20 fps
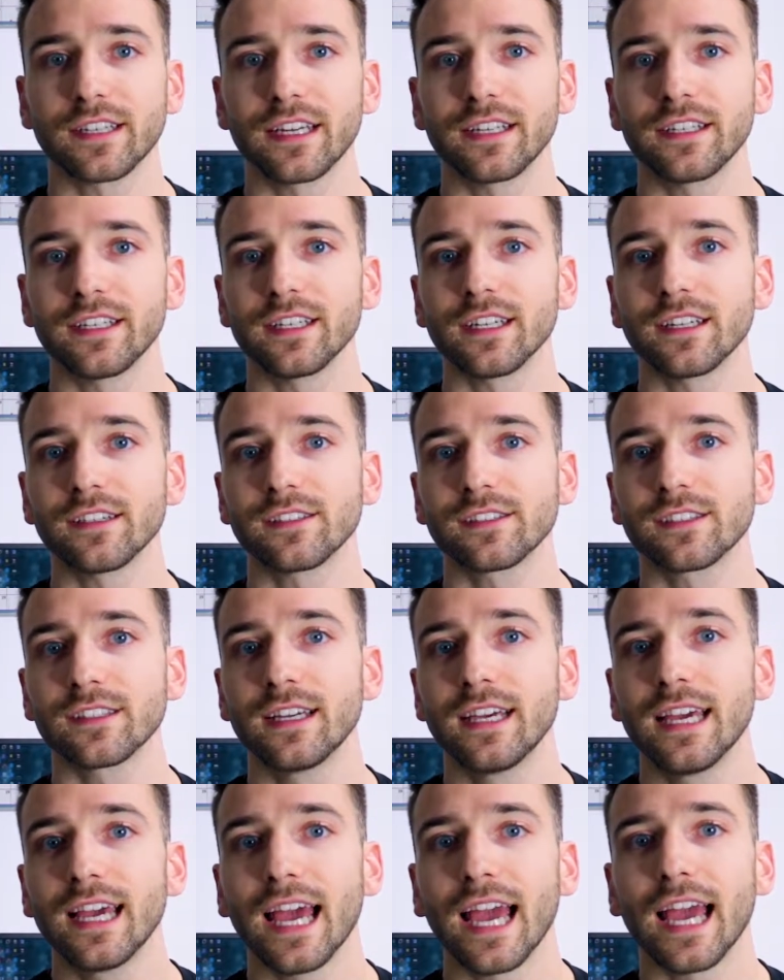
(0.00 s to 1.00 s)
ideas,
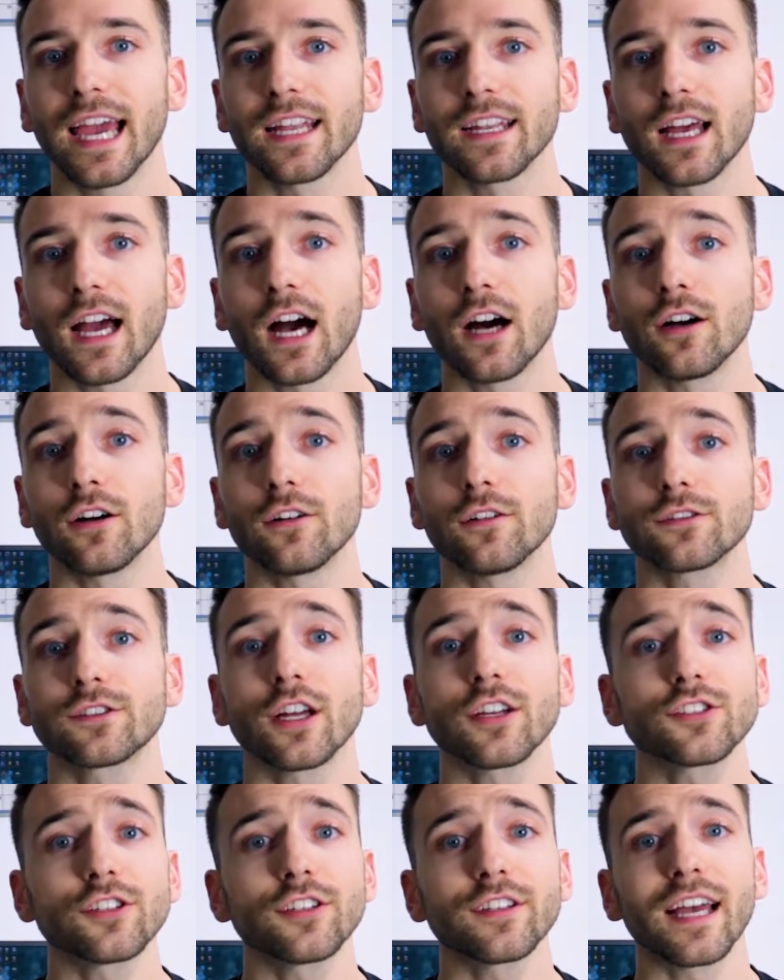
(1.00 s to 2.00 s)
and I'll
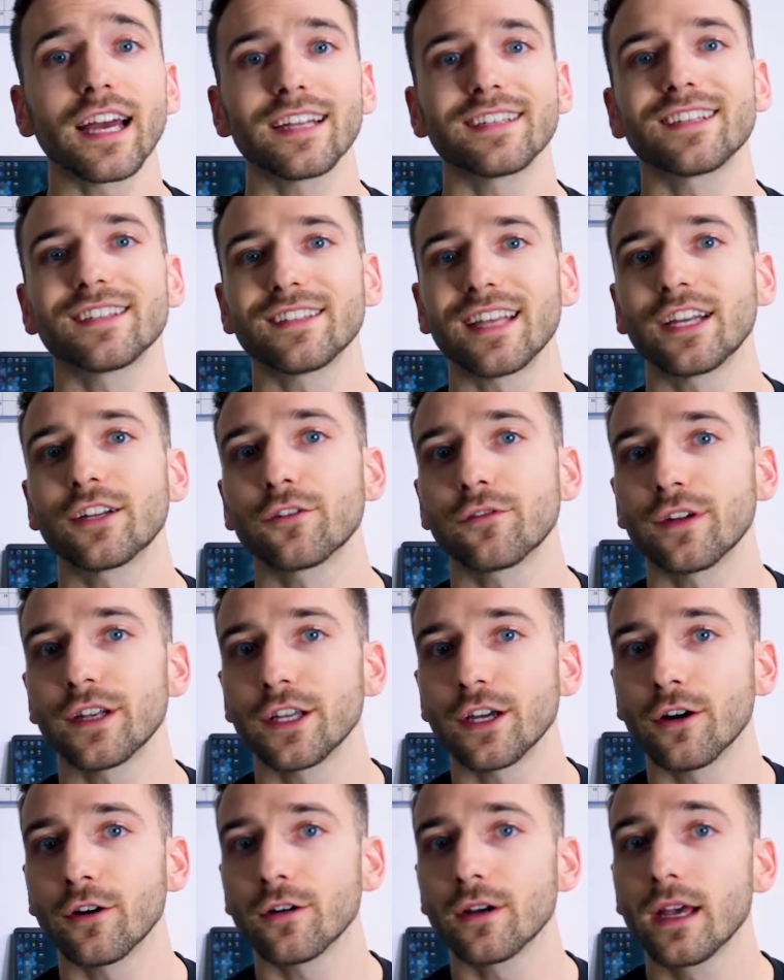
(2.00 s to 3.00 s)
touch on that in a later
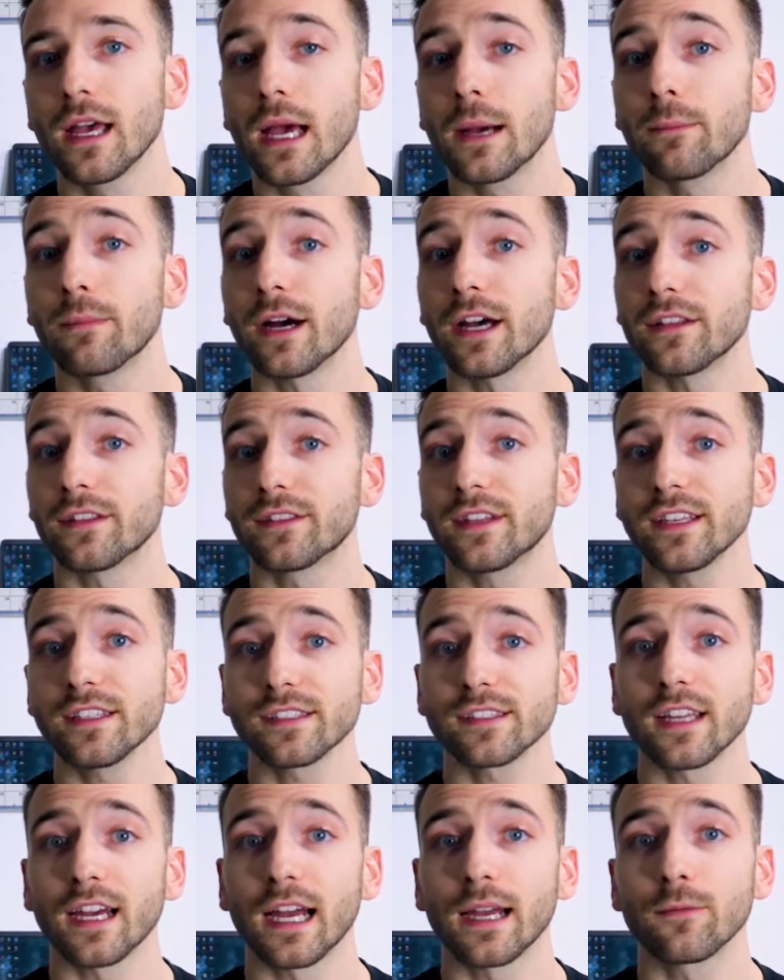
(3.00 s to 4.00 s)
video, but
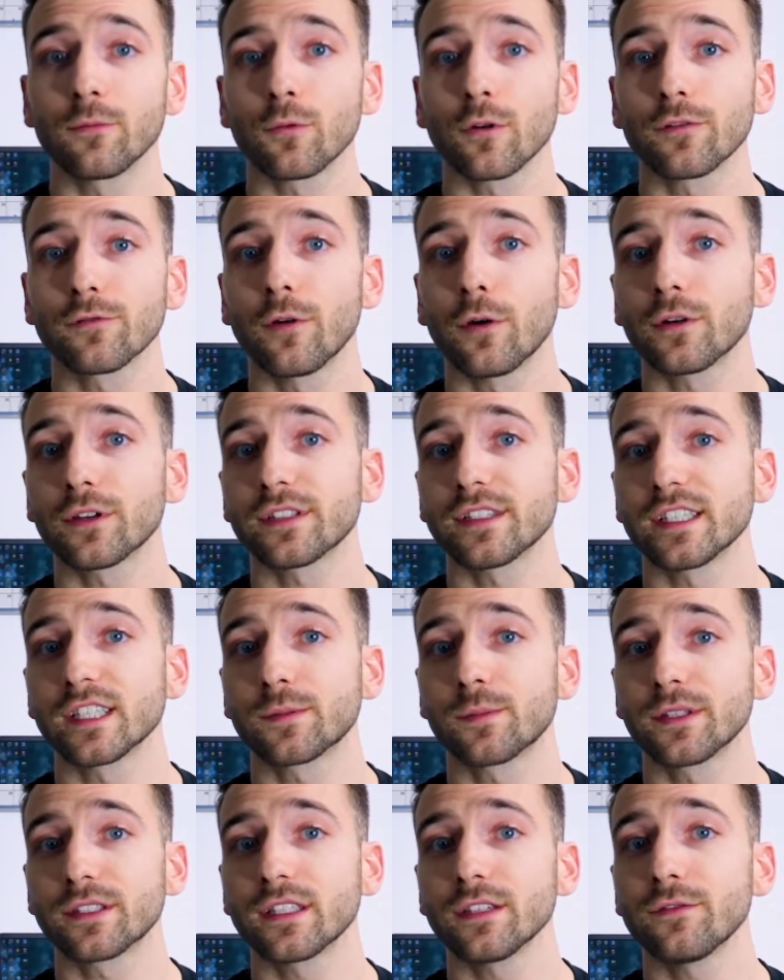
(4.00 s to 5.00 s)
this time we're focusing
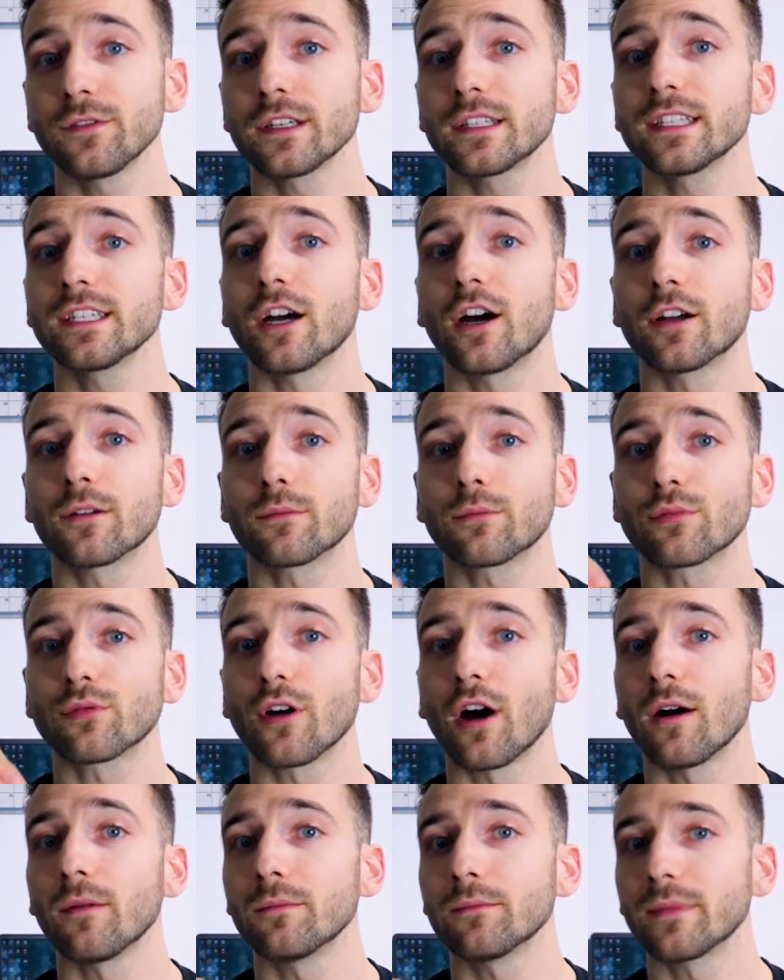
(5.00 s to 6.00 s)
specifically on
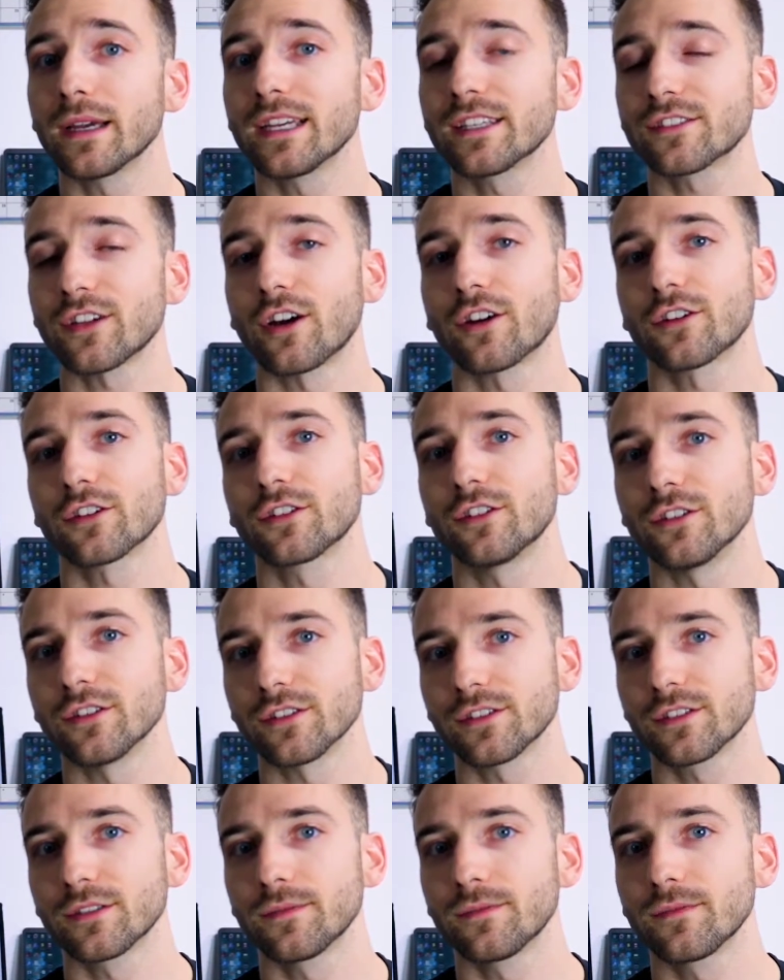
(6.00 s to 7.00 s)
problem-based
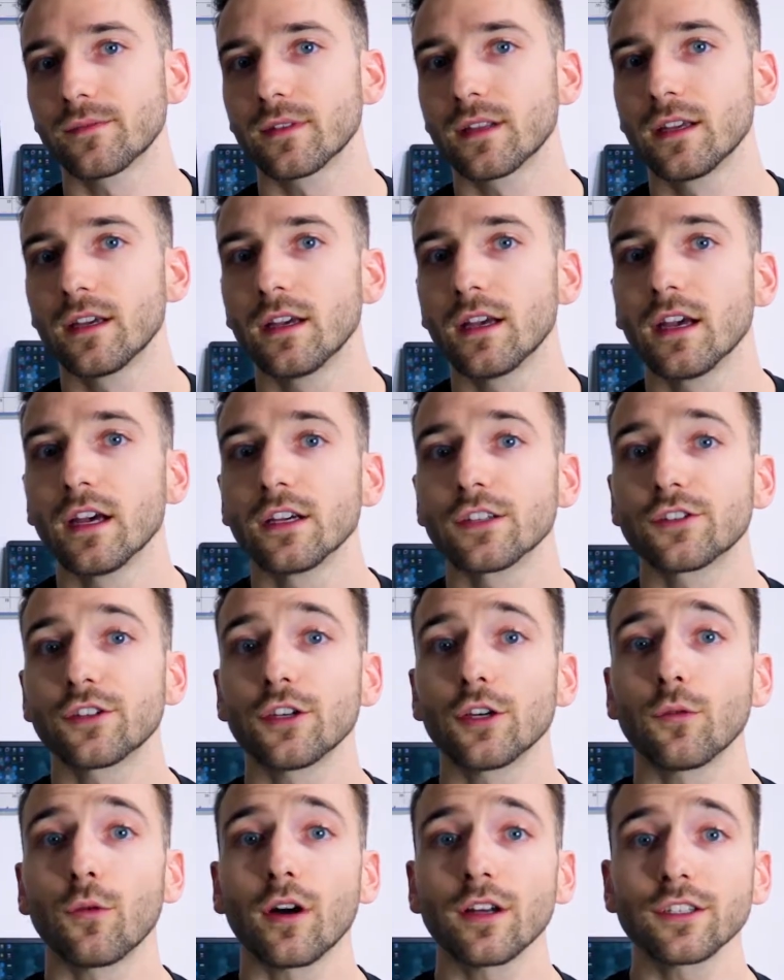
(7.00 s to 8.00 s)
articles. So
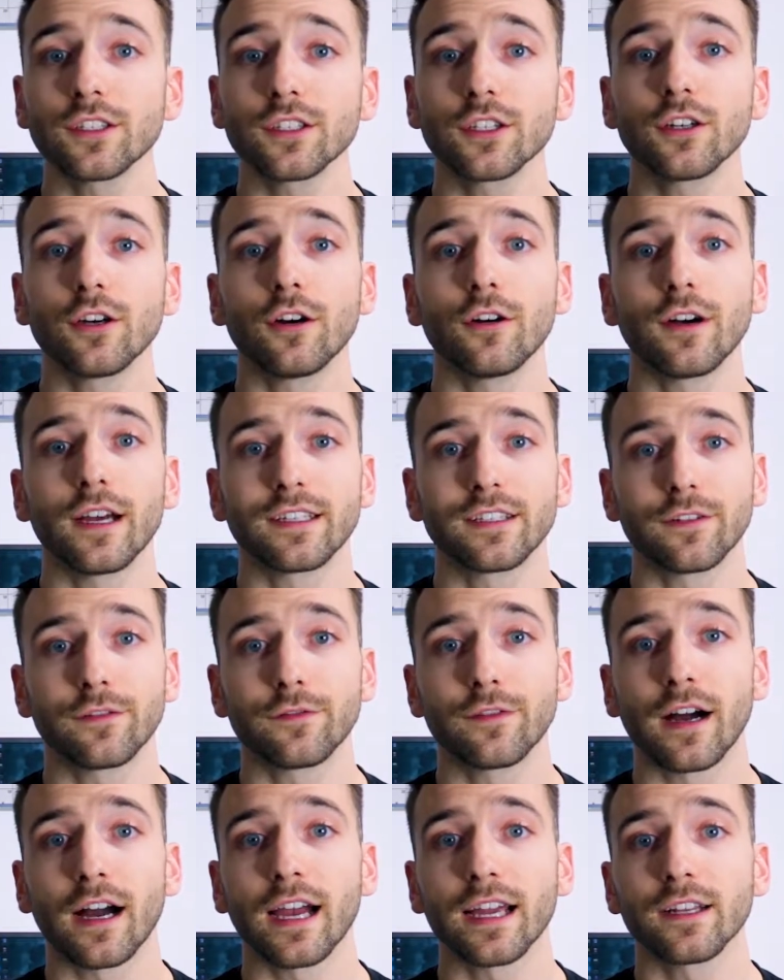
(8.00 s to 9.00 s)
you'll want to go and
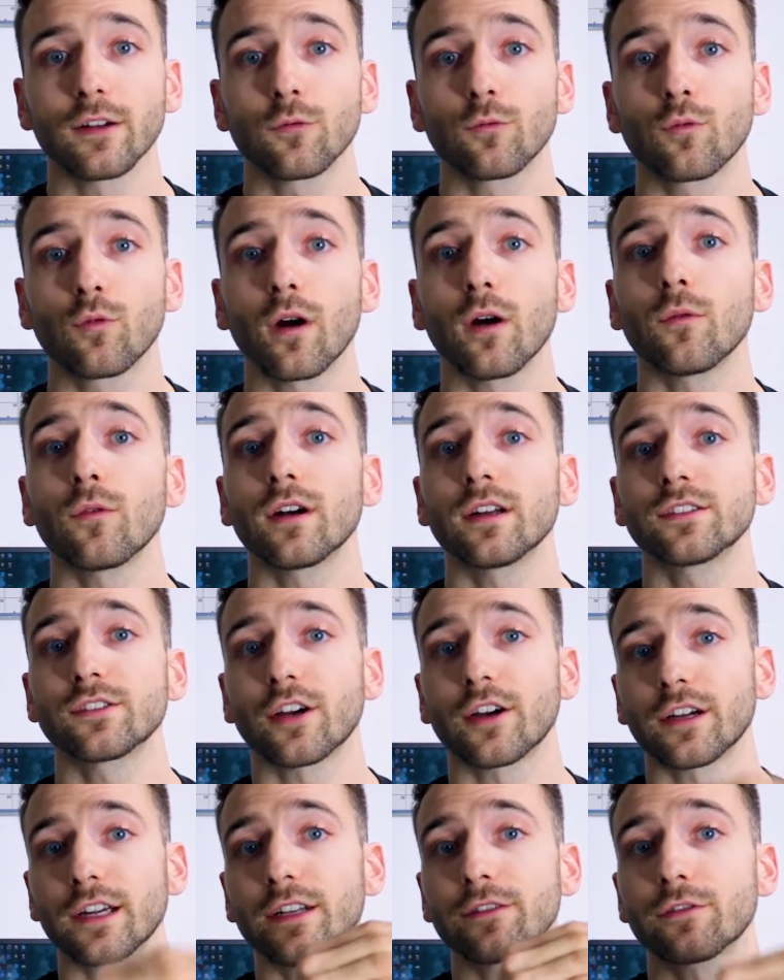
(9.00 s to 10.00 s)
define what ones
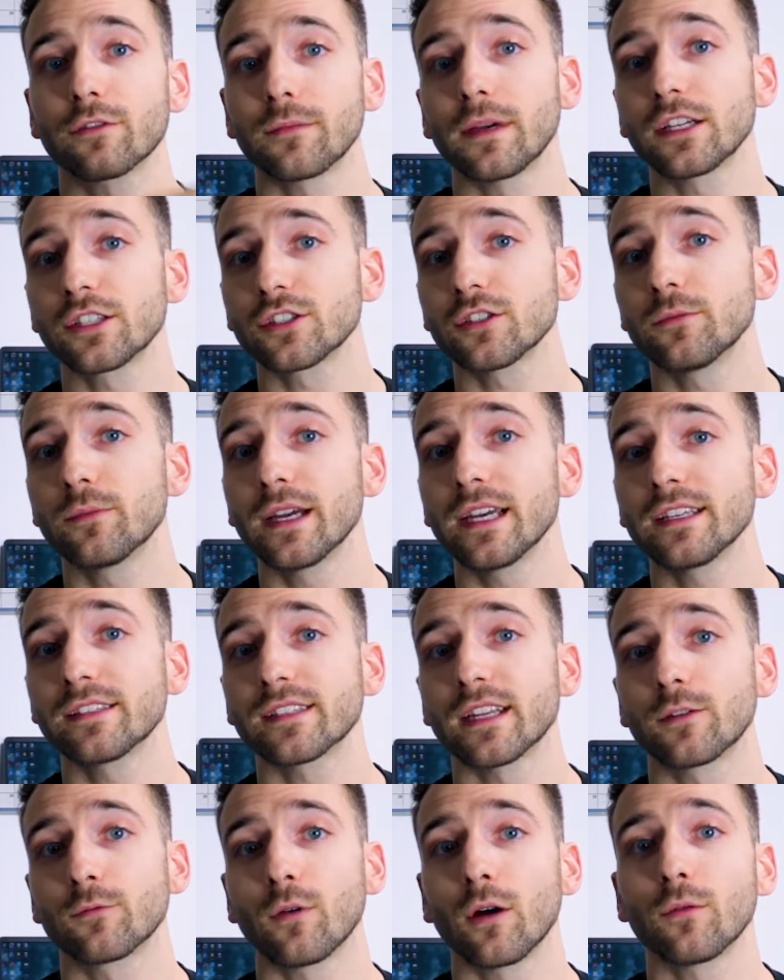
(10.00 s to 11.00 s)
are informational-based
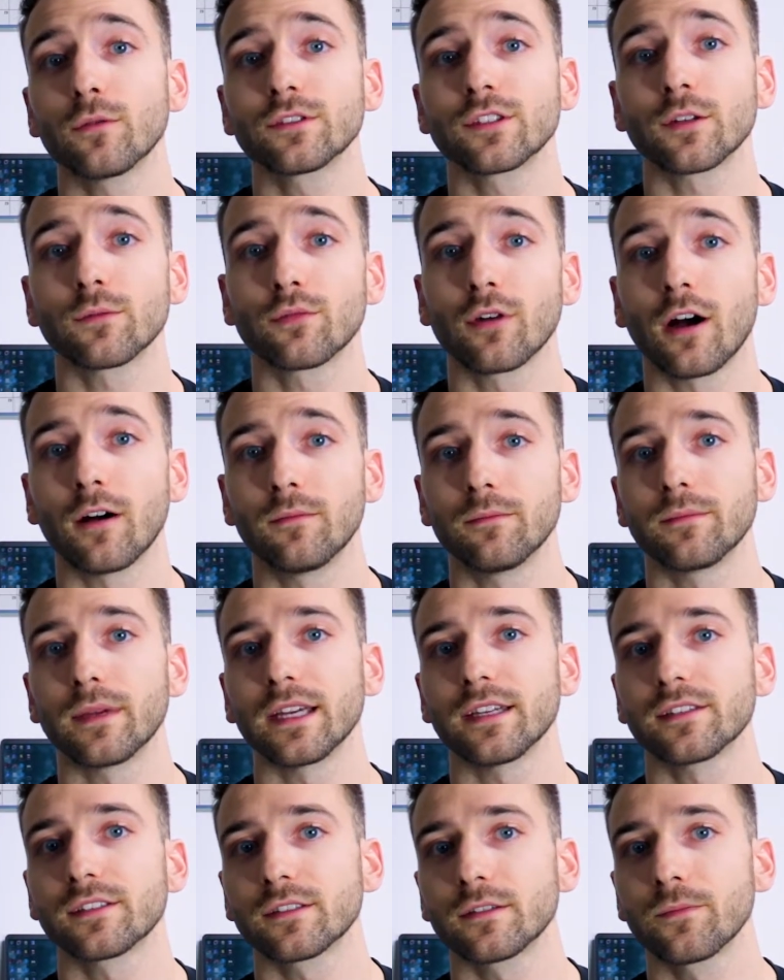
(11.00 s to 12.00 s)
and what ones are
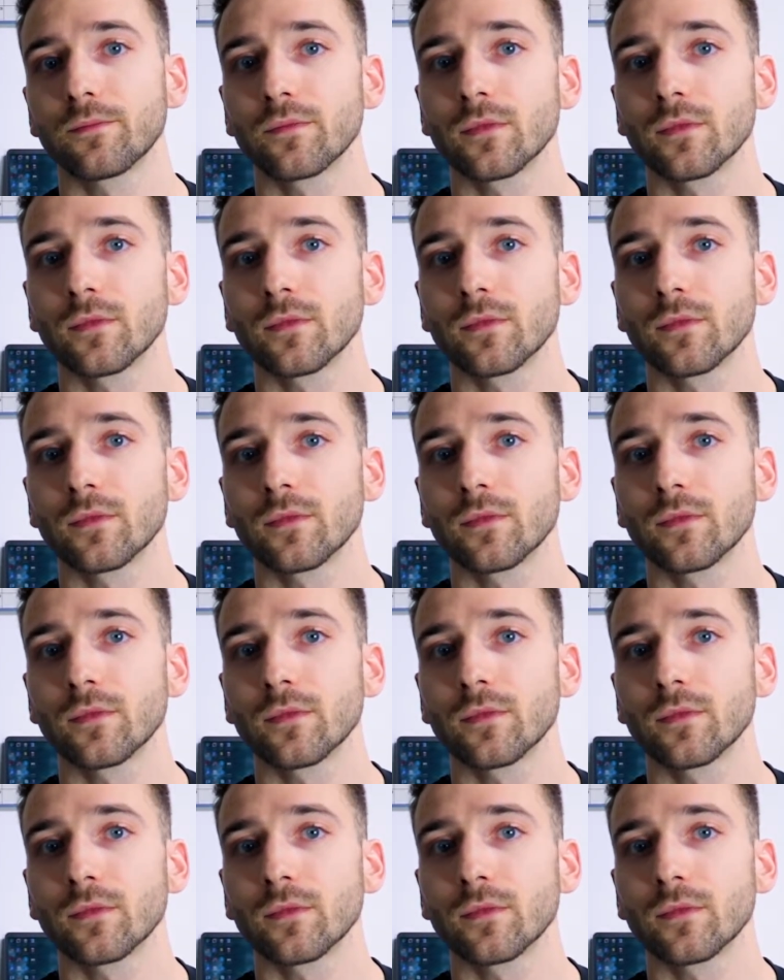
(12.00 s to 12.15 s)
problem-based.